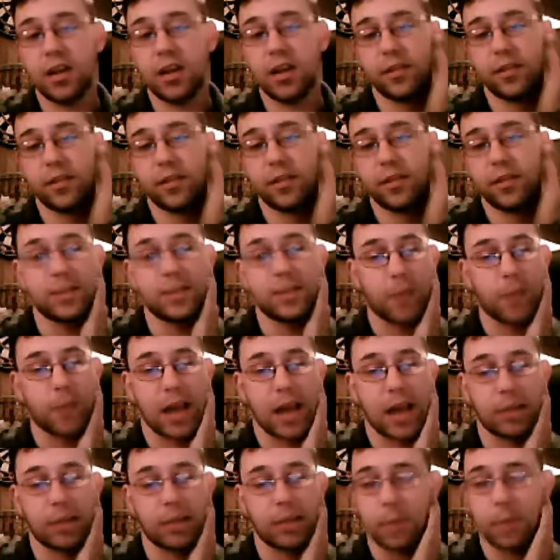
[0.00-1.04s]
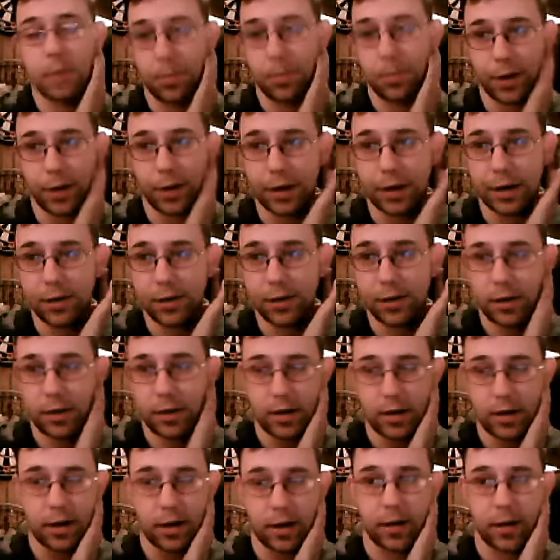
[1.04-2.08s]
the tympanic membrane
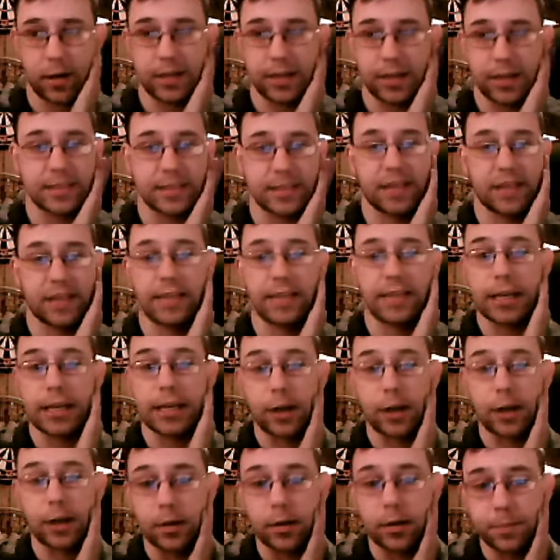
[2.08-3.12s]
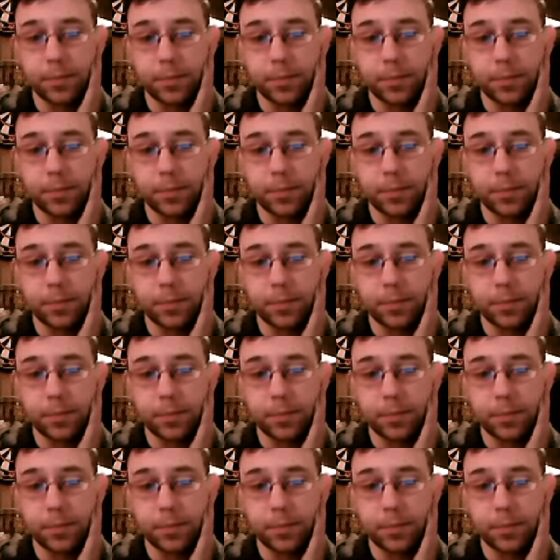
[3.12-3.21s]
inside the ear.